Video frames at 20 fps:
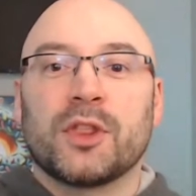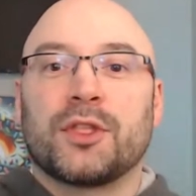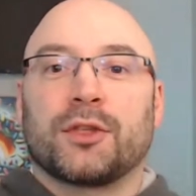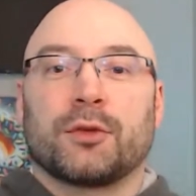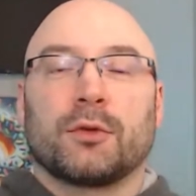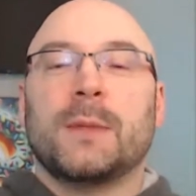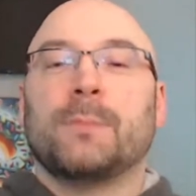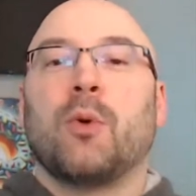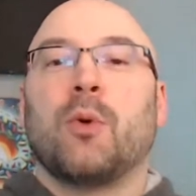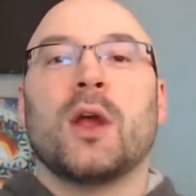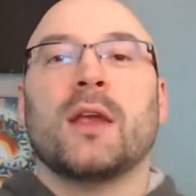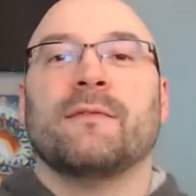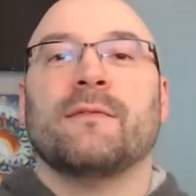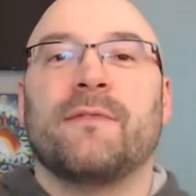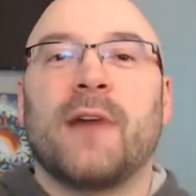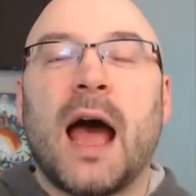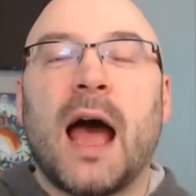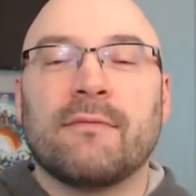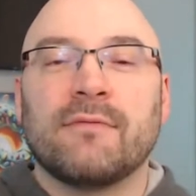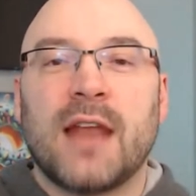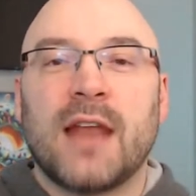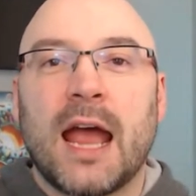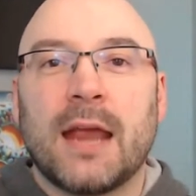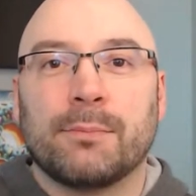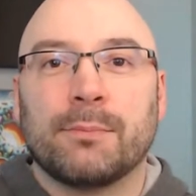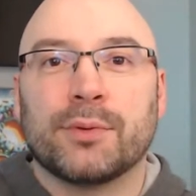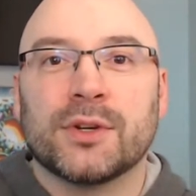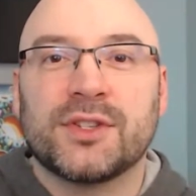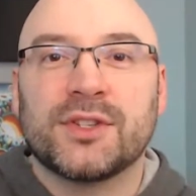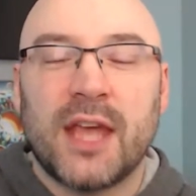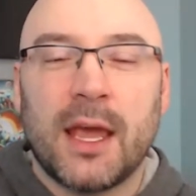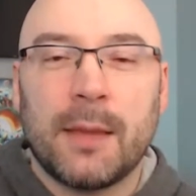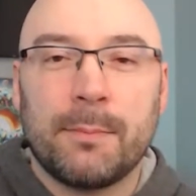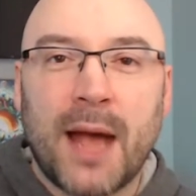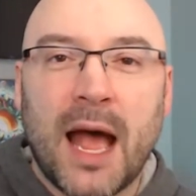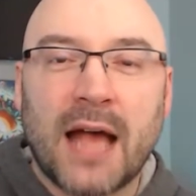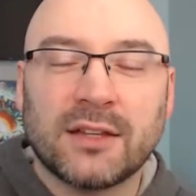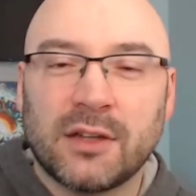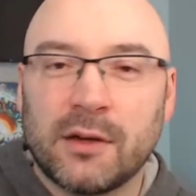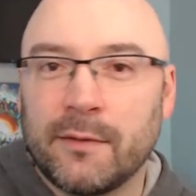3.59%
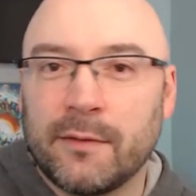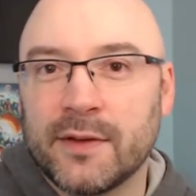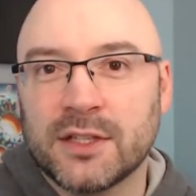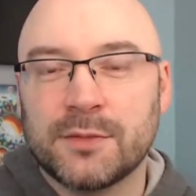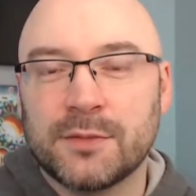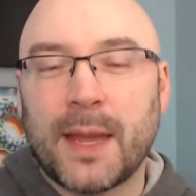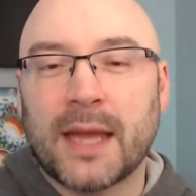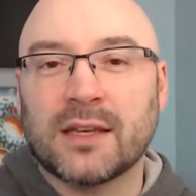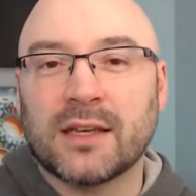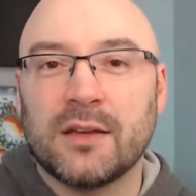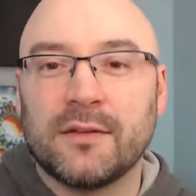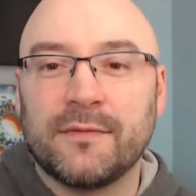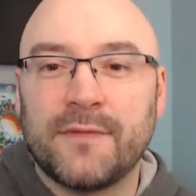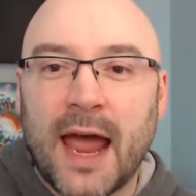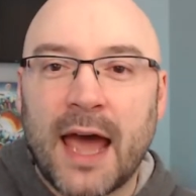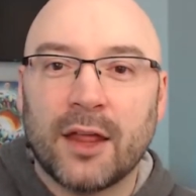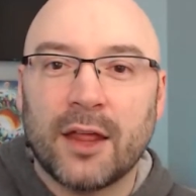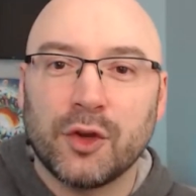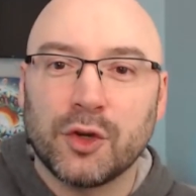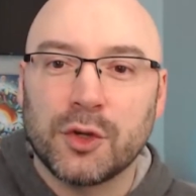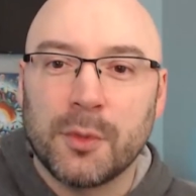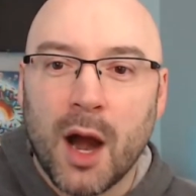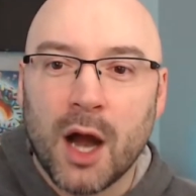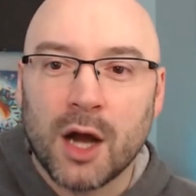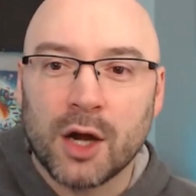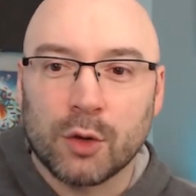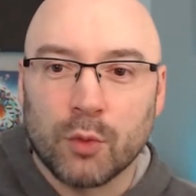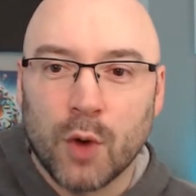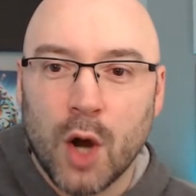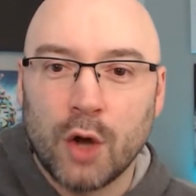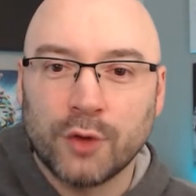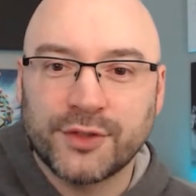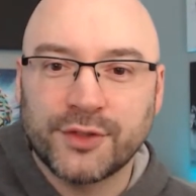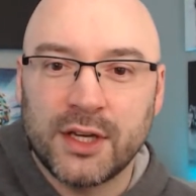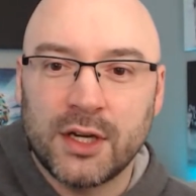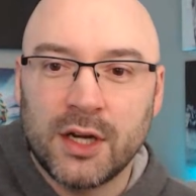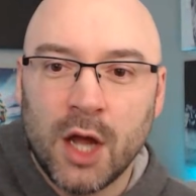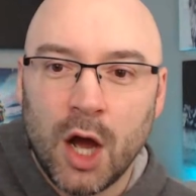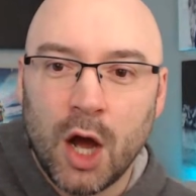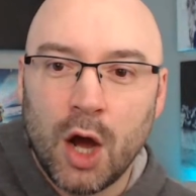positive expected value. DeMar
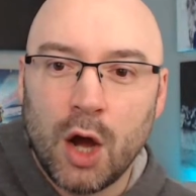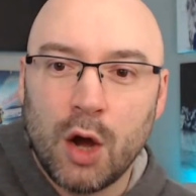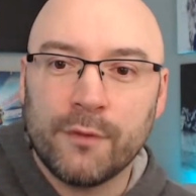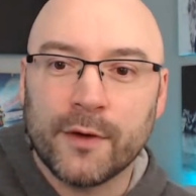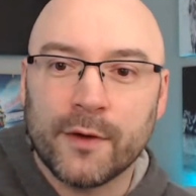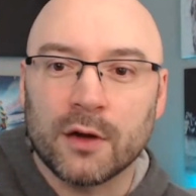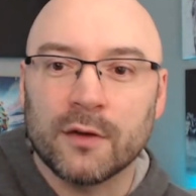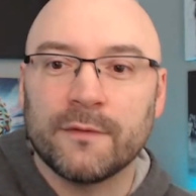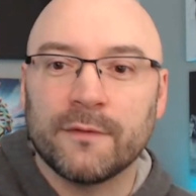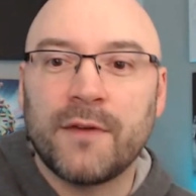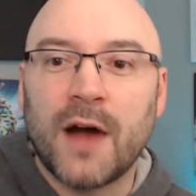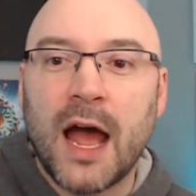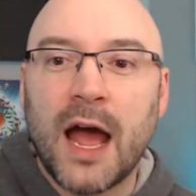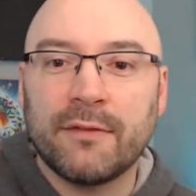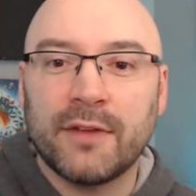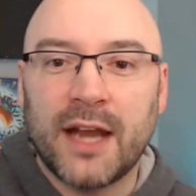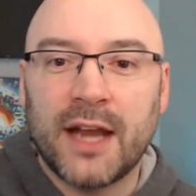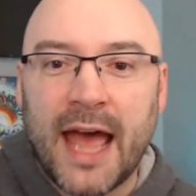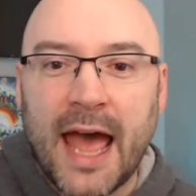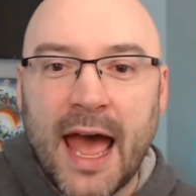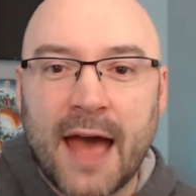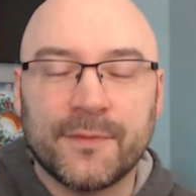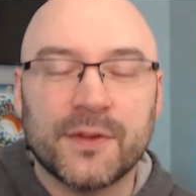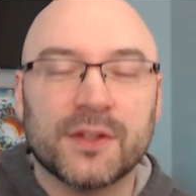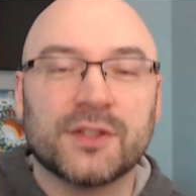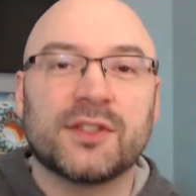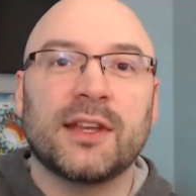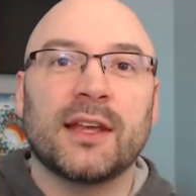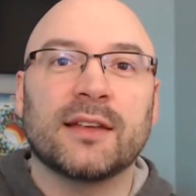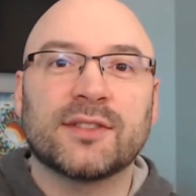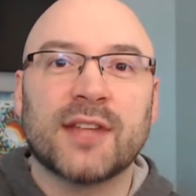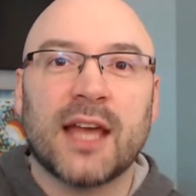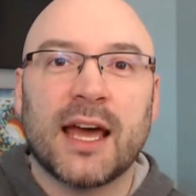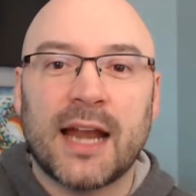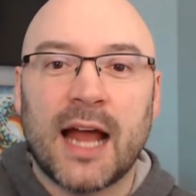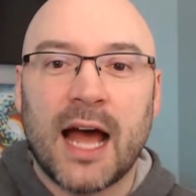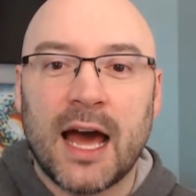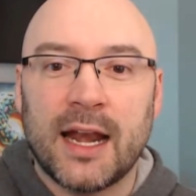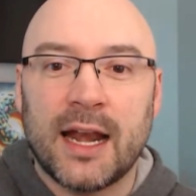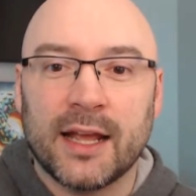DeRozan, over 5.5 assists
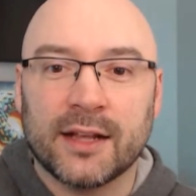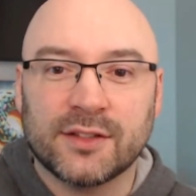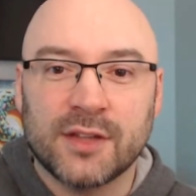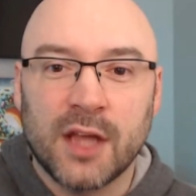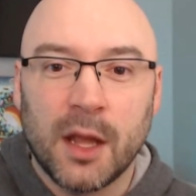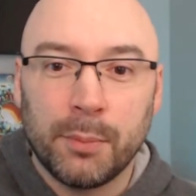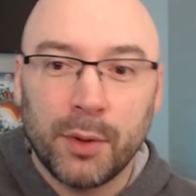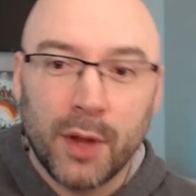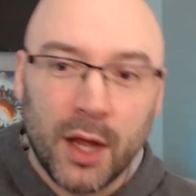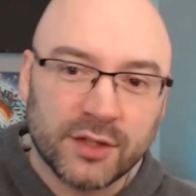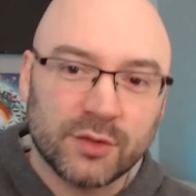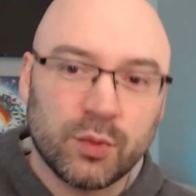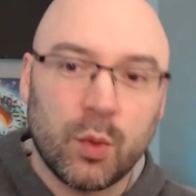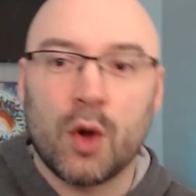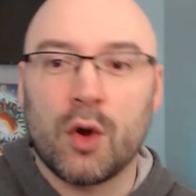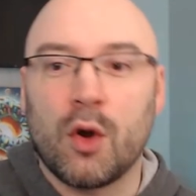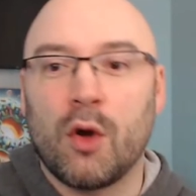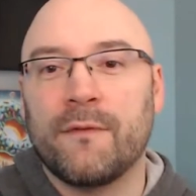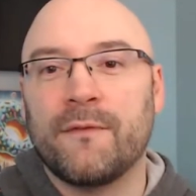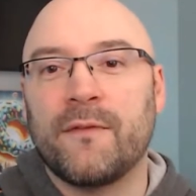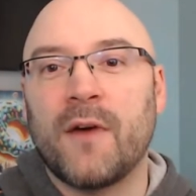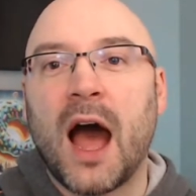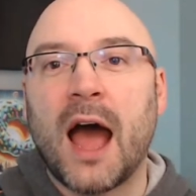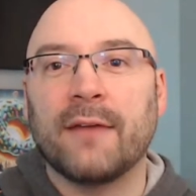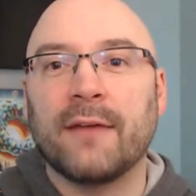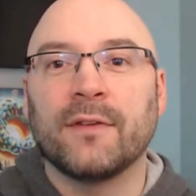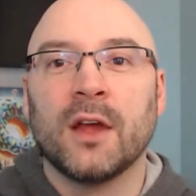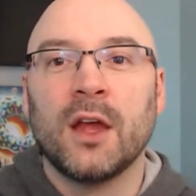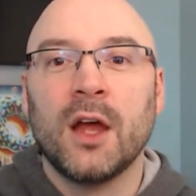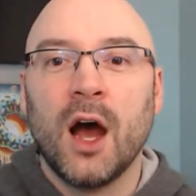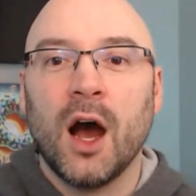on Onyx, plus 105.